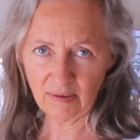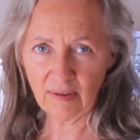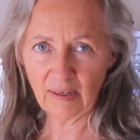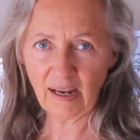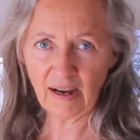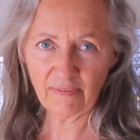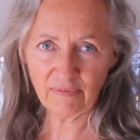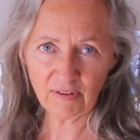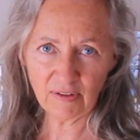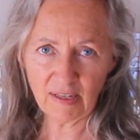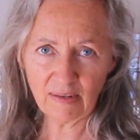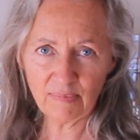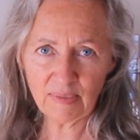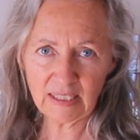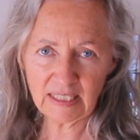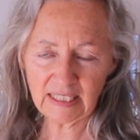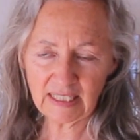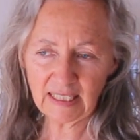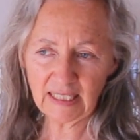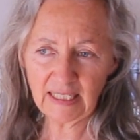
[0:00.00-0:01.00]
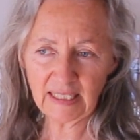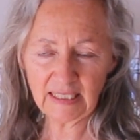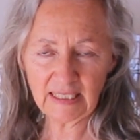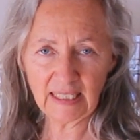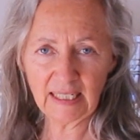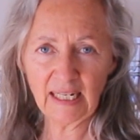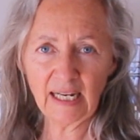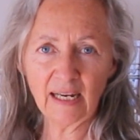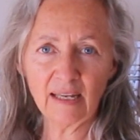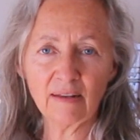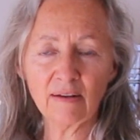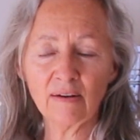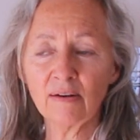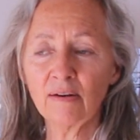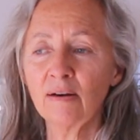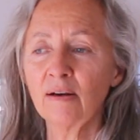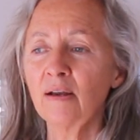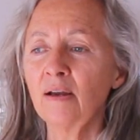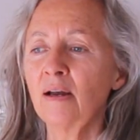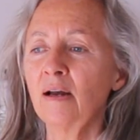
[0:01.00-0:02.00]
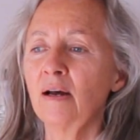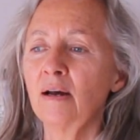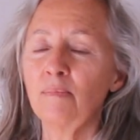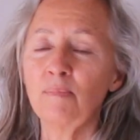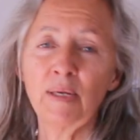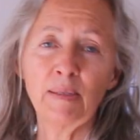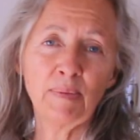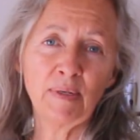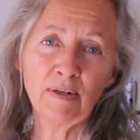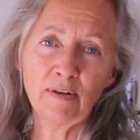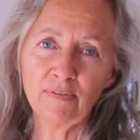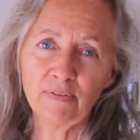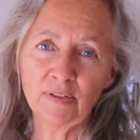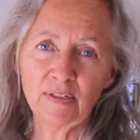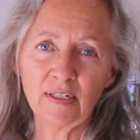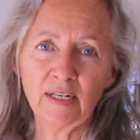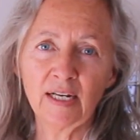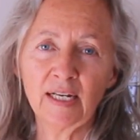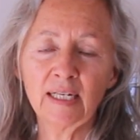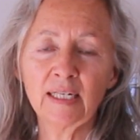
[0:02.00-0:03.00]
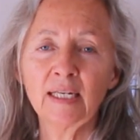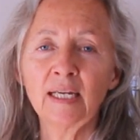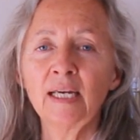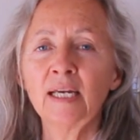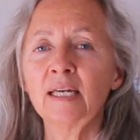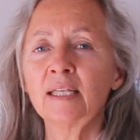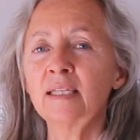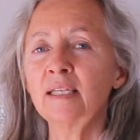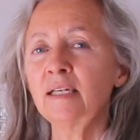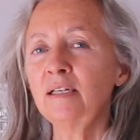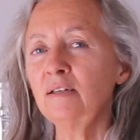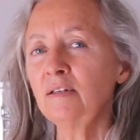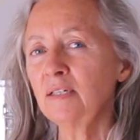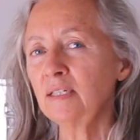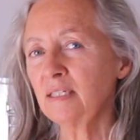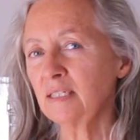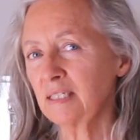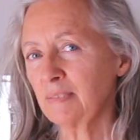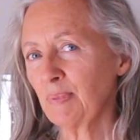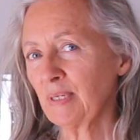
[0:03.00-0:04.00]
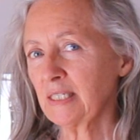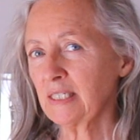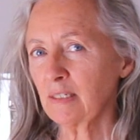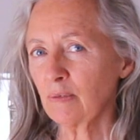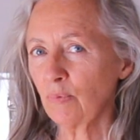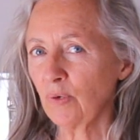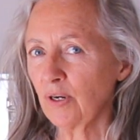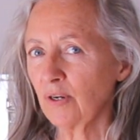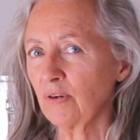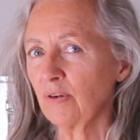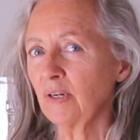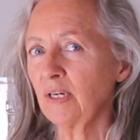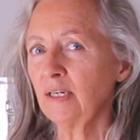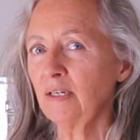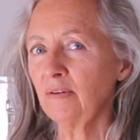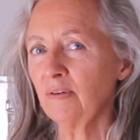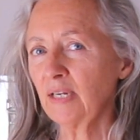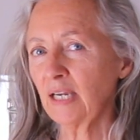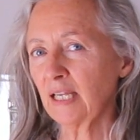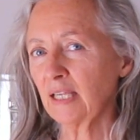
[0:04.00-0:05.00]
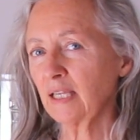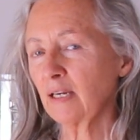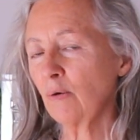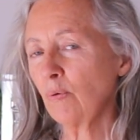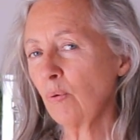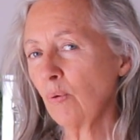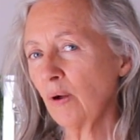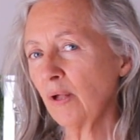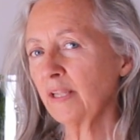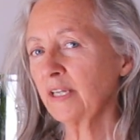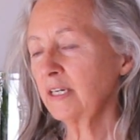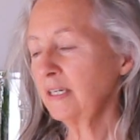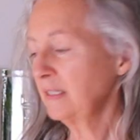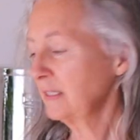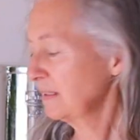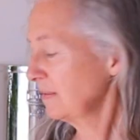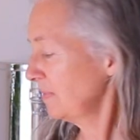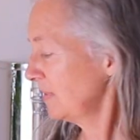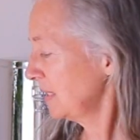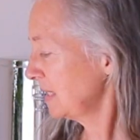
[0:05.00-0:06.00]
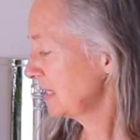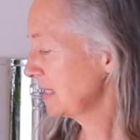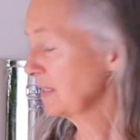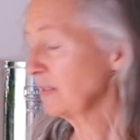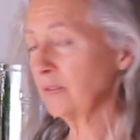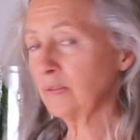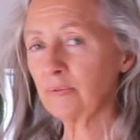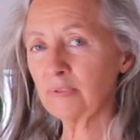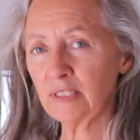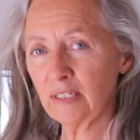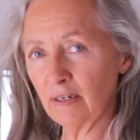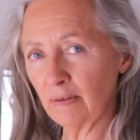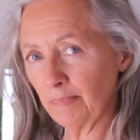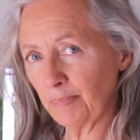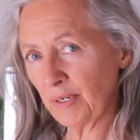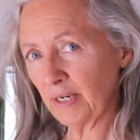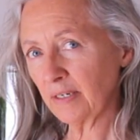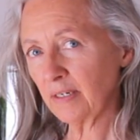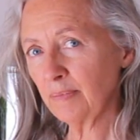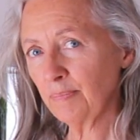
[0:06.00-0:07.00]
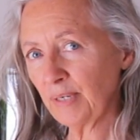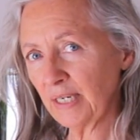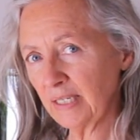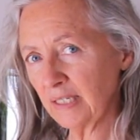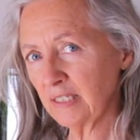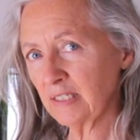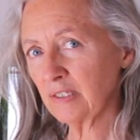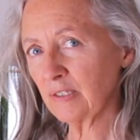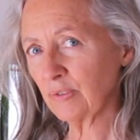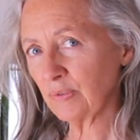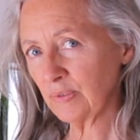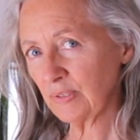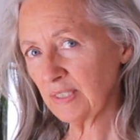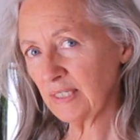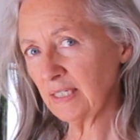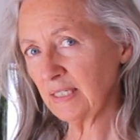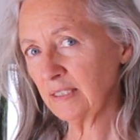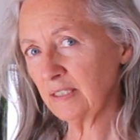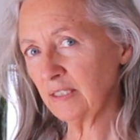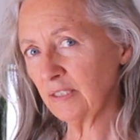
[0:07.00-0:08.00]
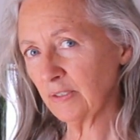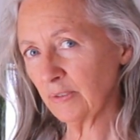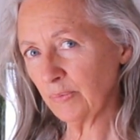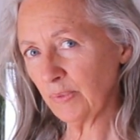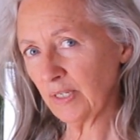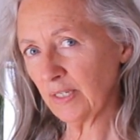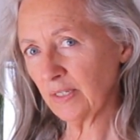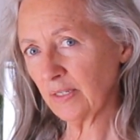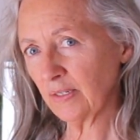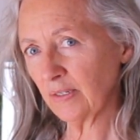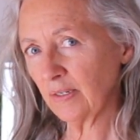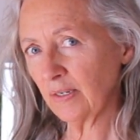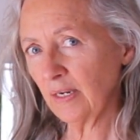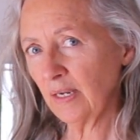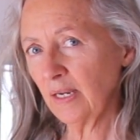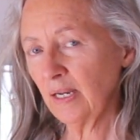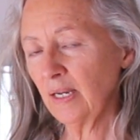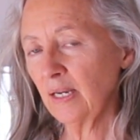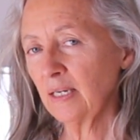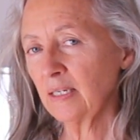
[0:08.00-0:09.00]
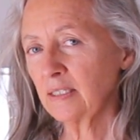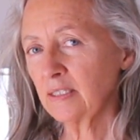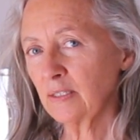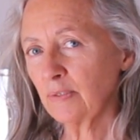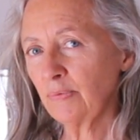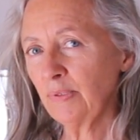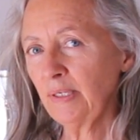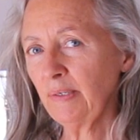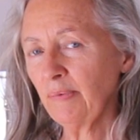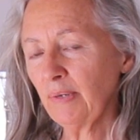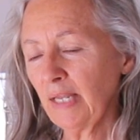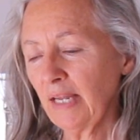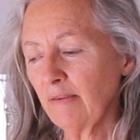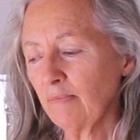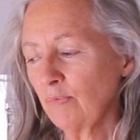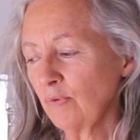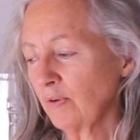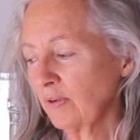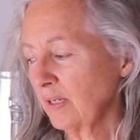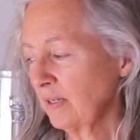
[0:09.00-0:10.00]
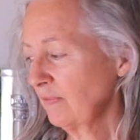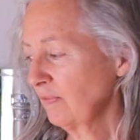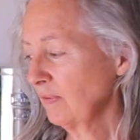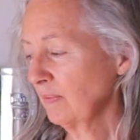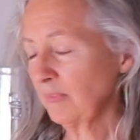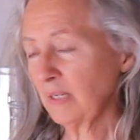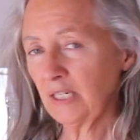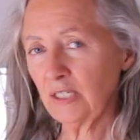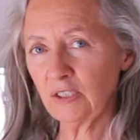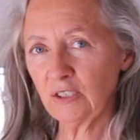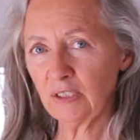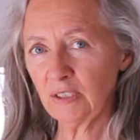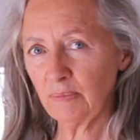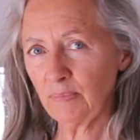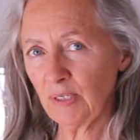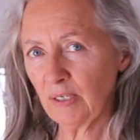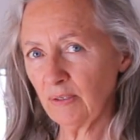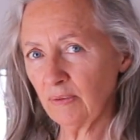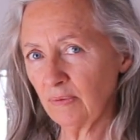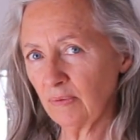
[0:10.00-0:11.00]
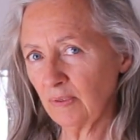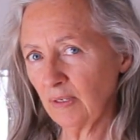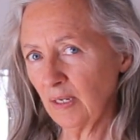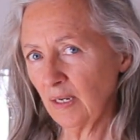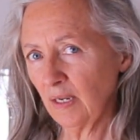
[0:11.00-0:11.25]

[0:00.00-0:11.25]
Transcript: after they've been sitting together, maybe overnight, then you can dispense the water and you get the qualities of the stones that are imparted by the stones into your water. So we will have more information about